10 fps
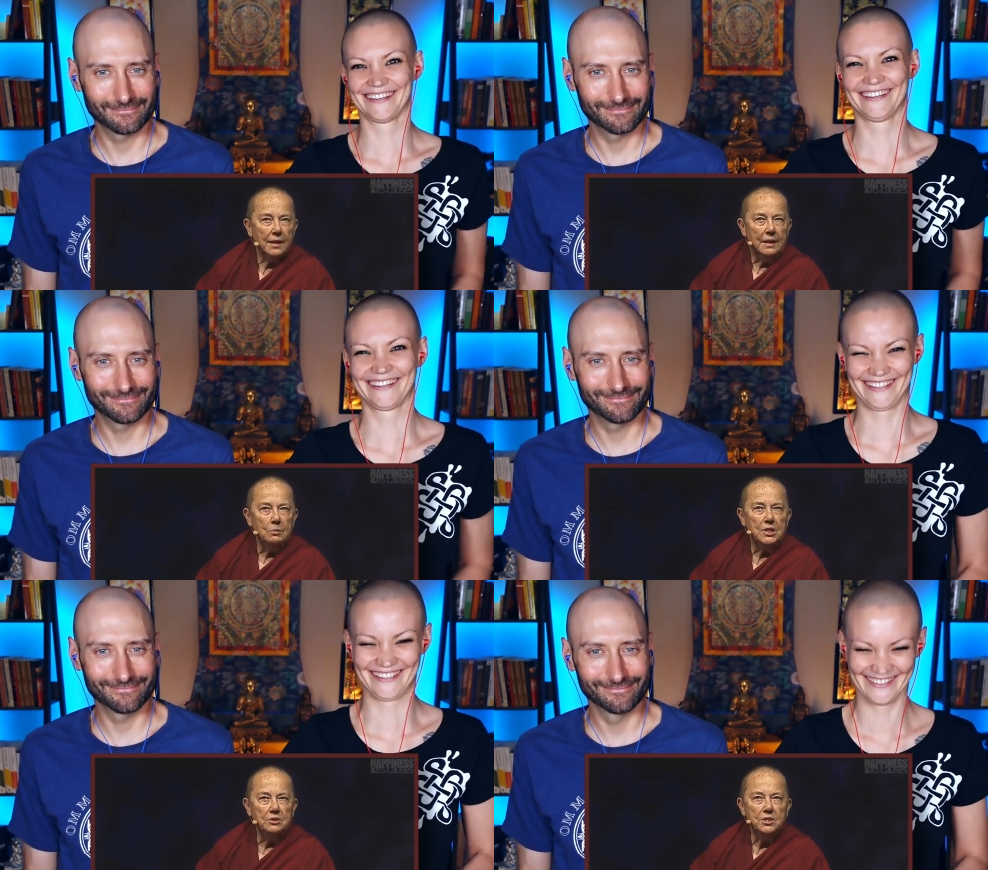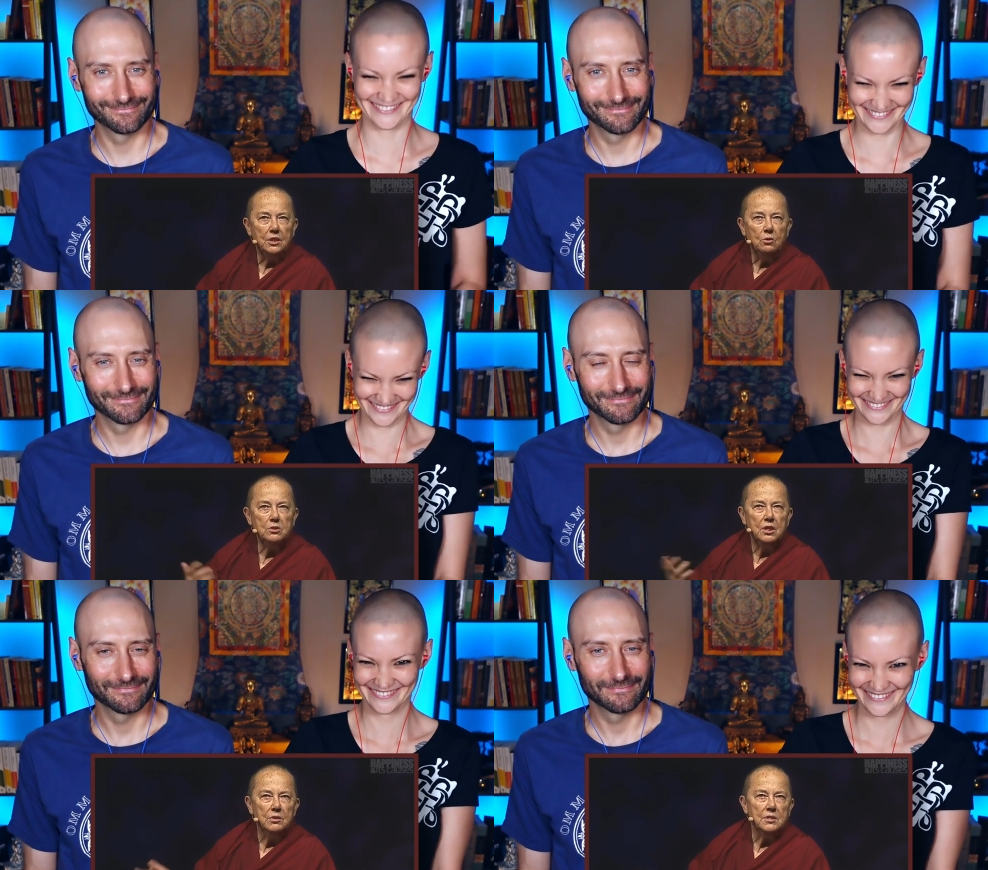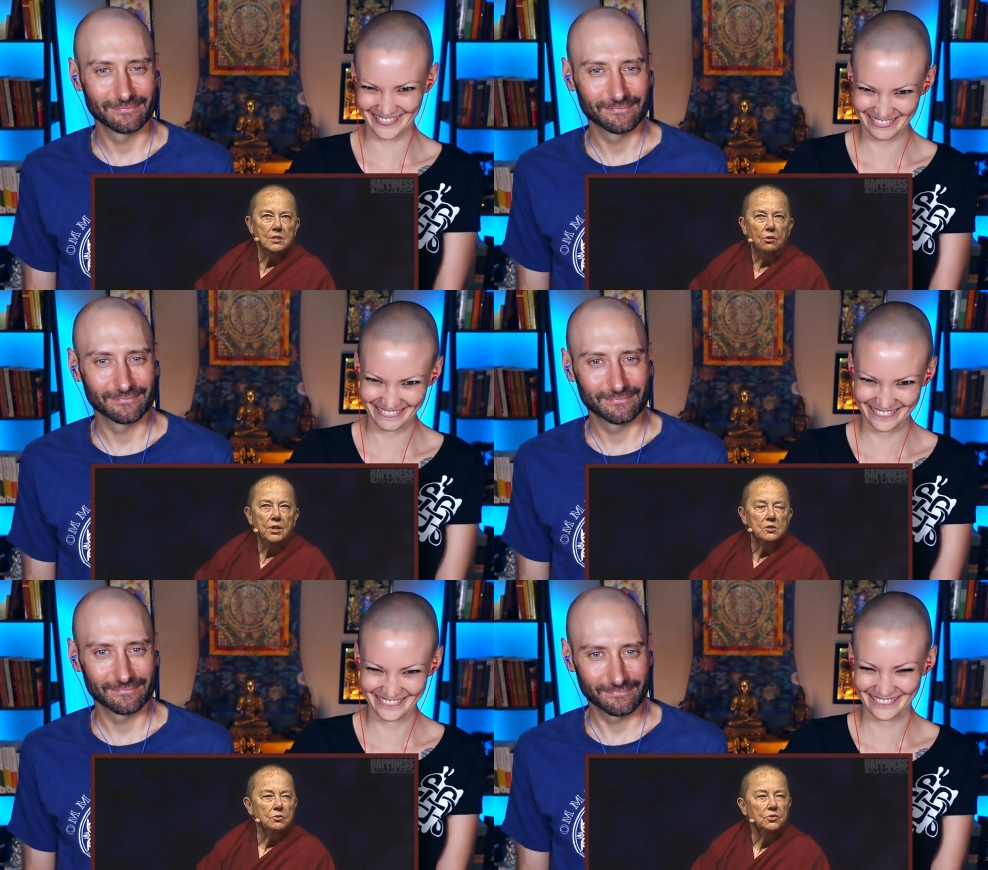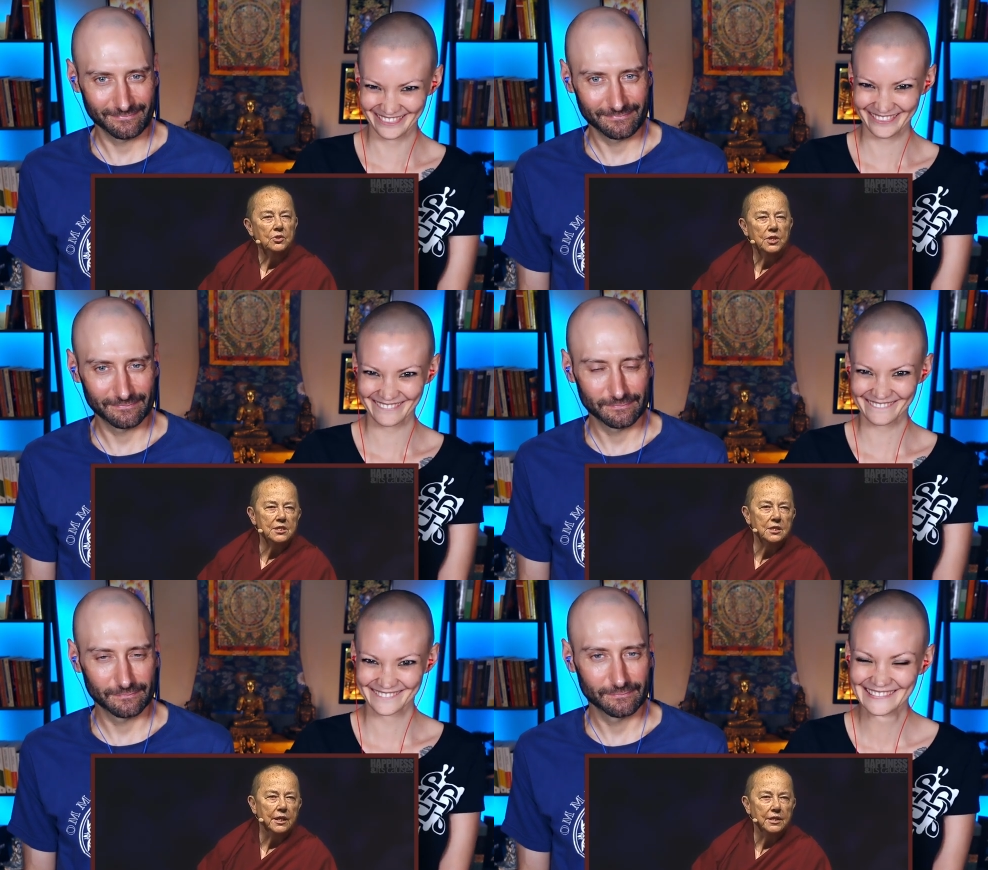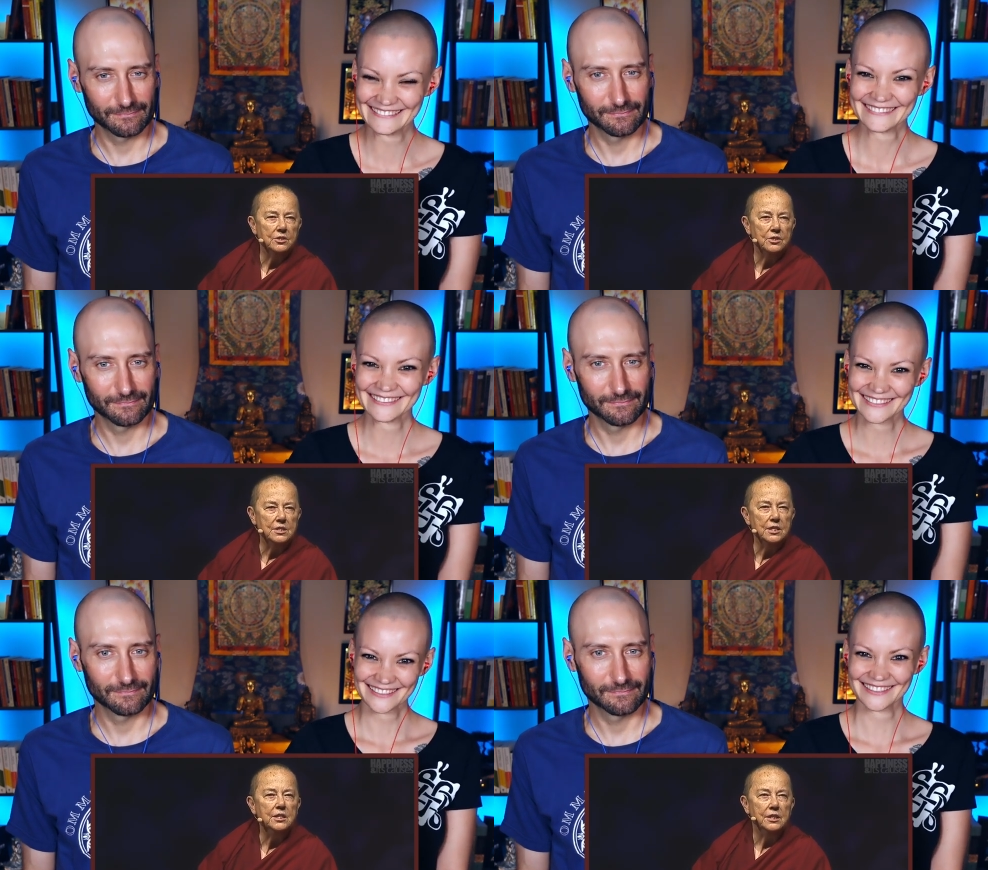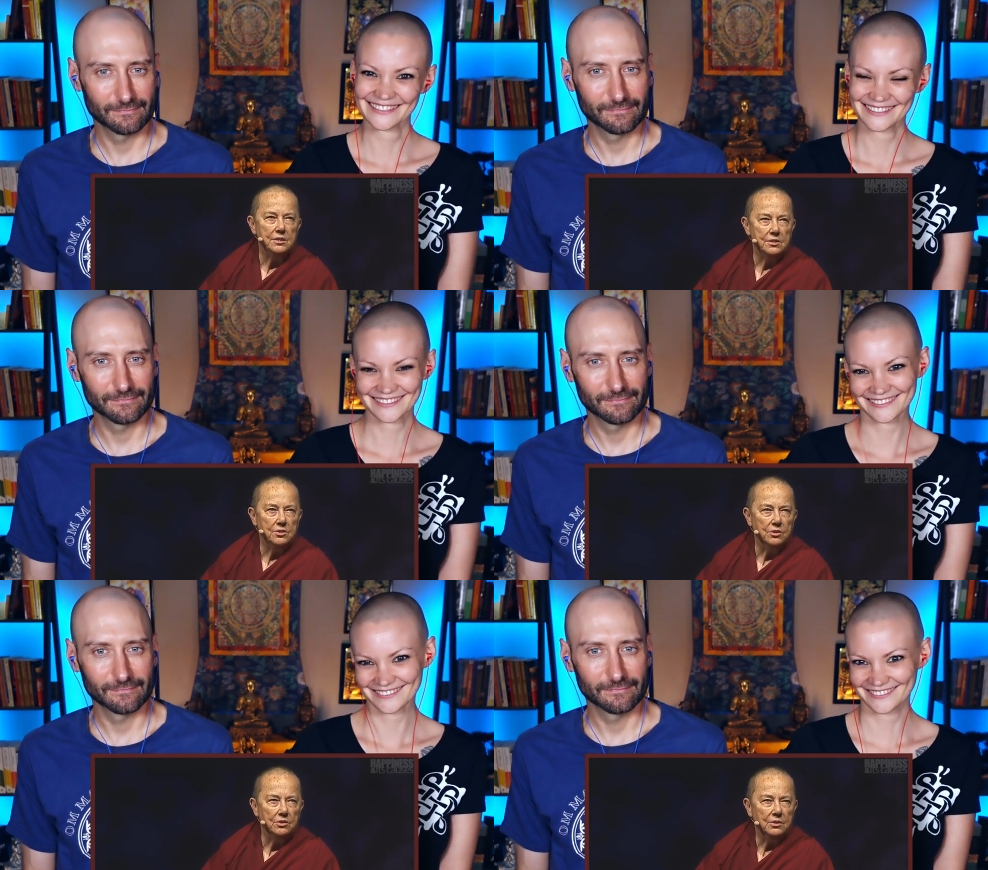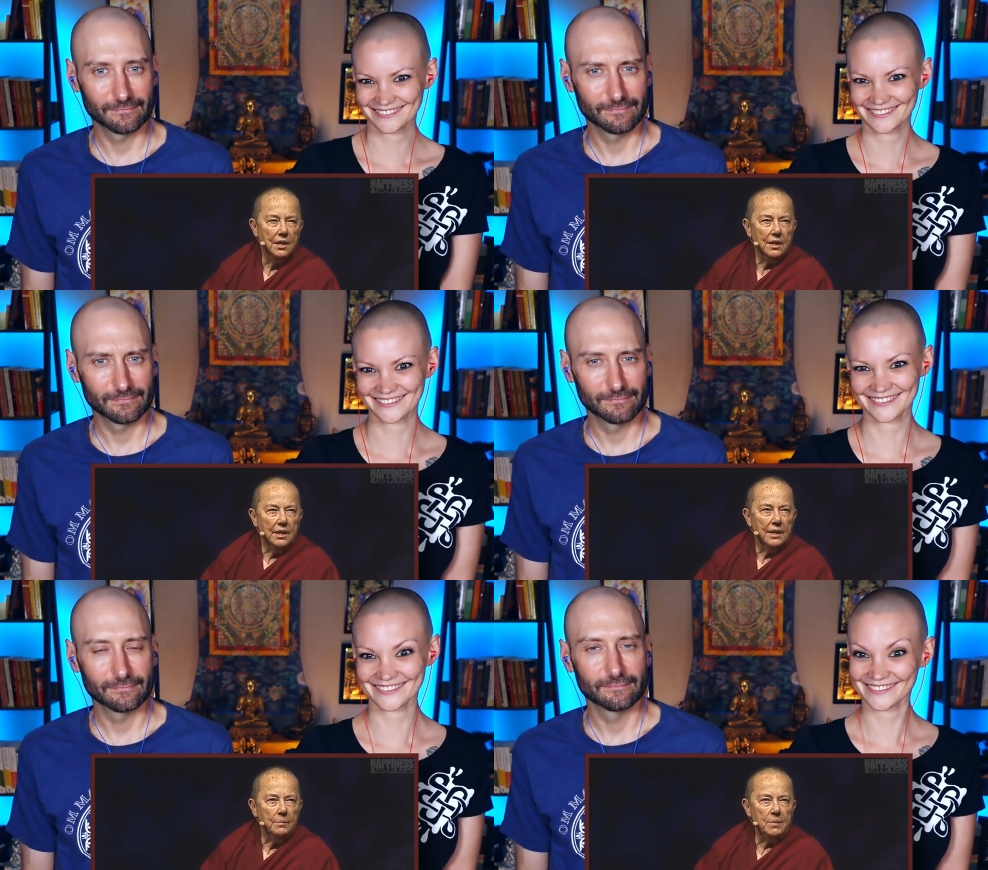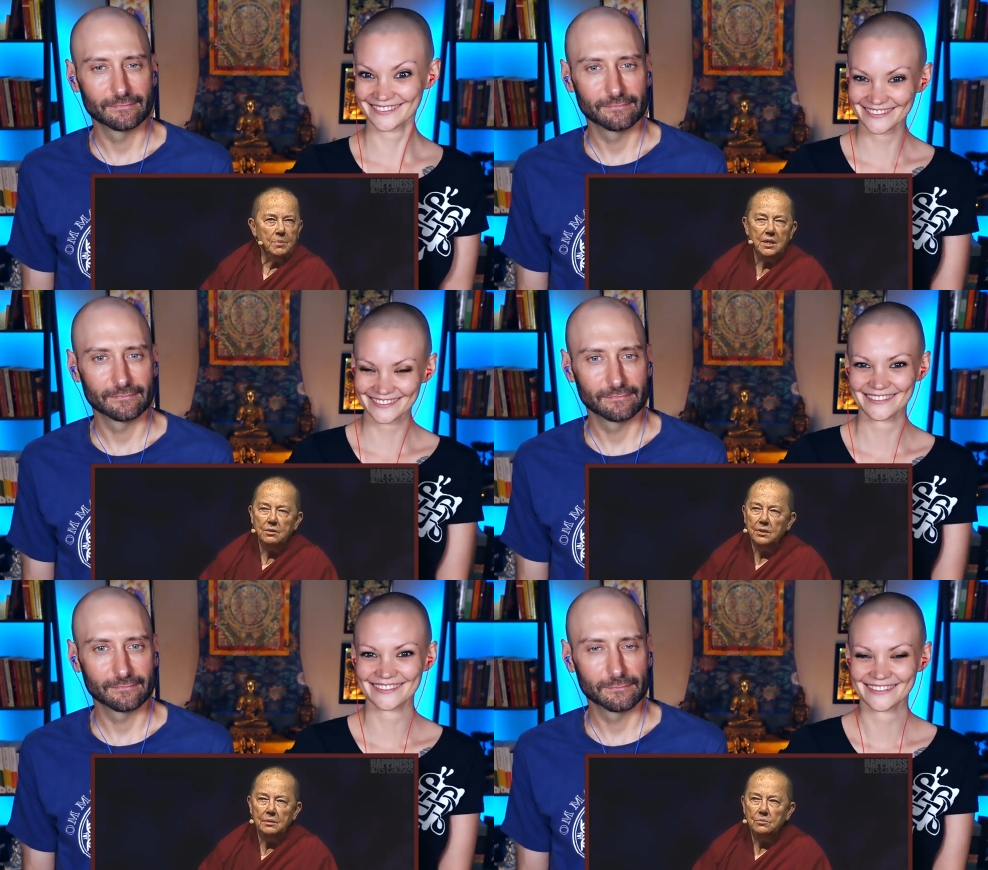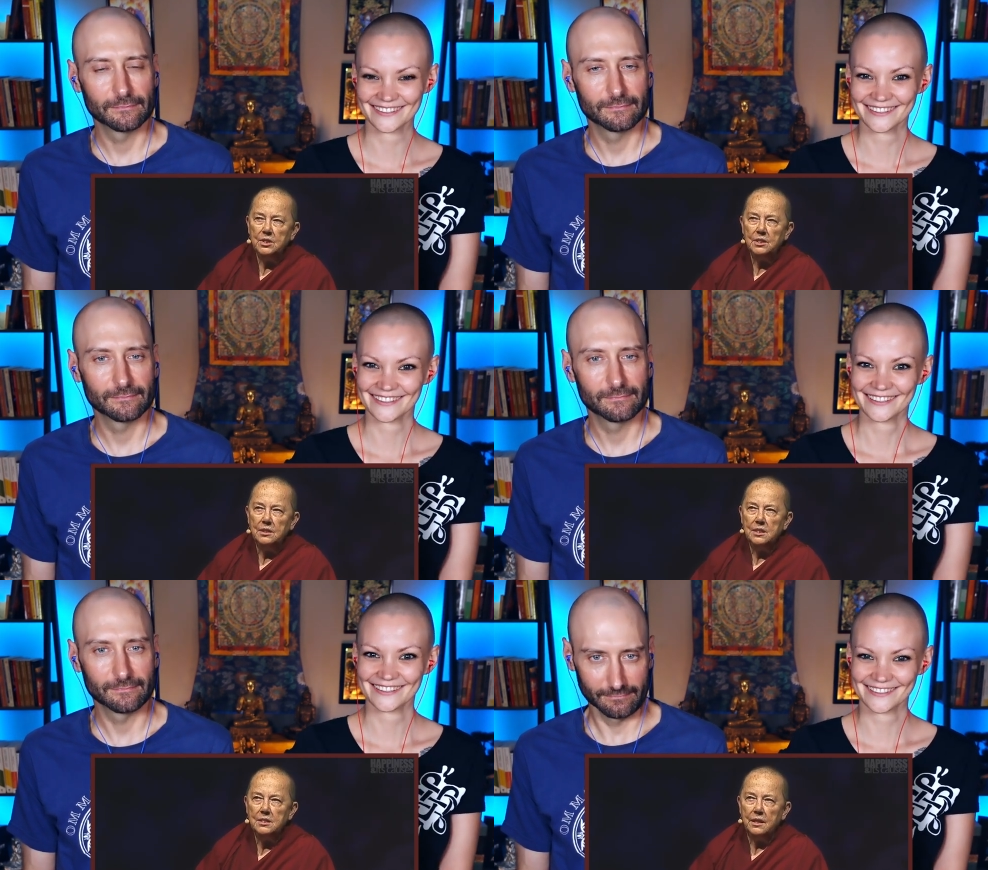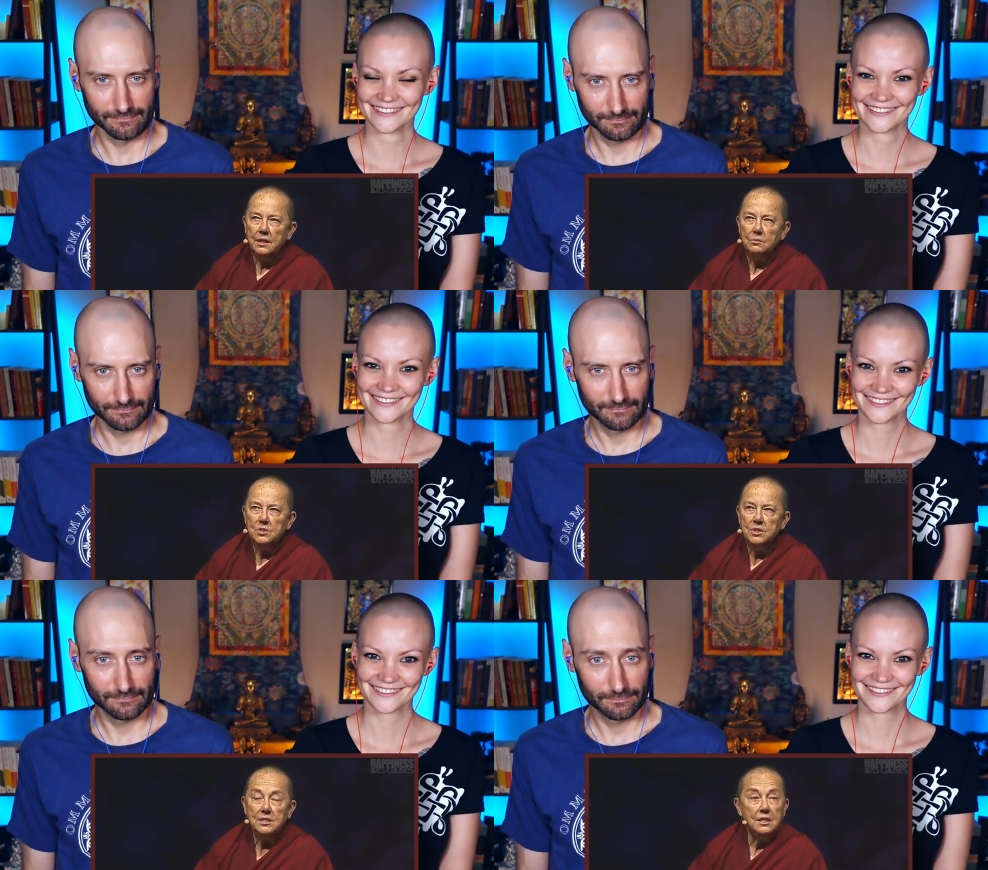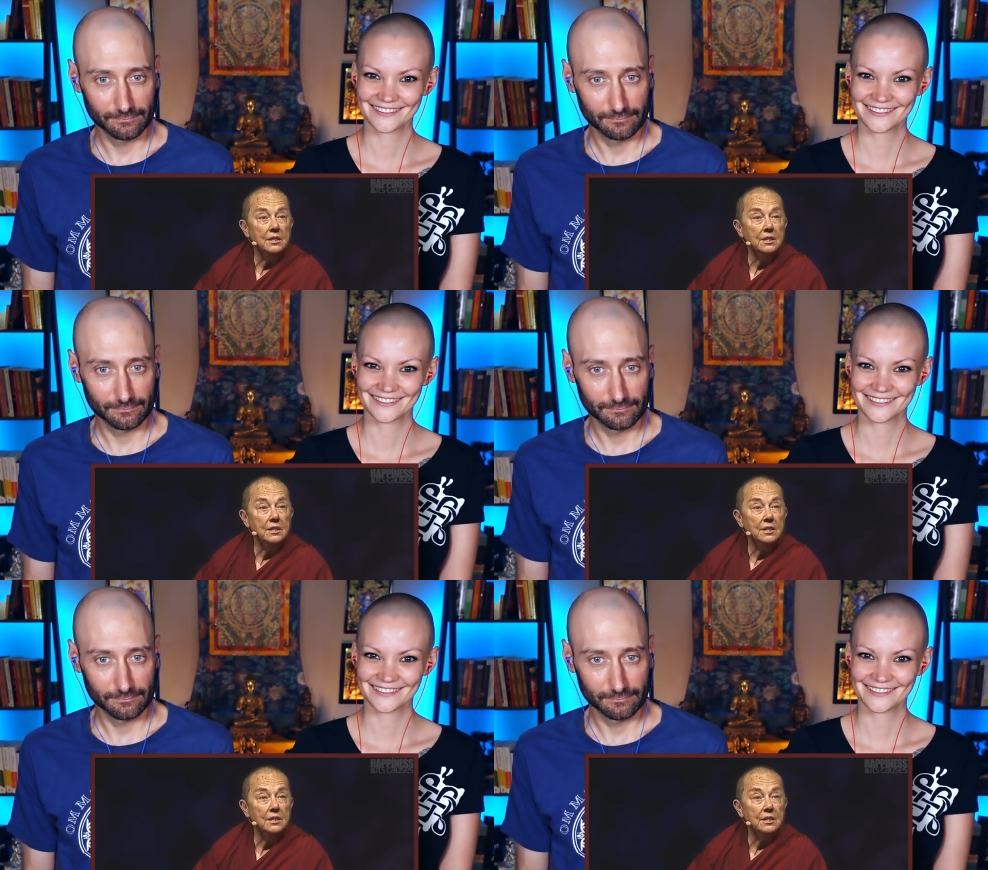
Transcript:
Speaker 1: and what's interesting also is His Holiness referred yesterday to these Indians, you know. And I remember hearing him recently say it was these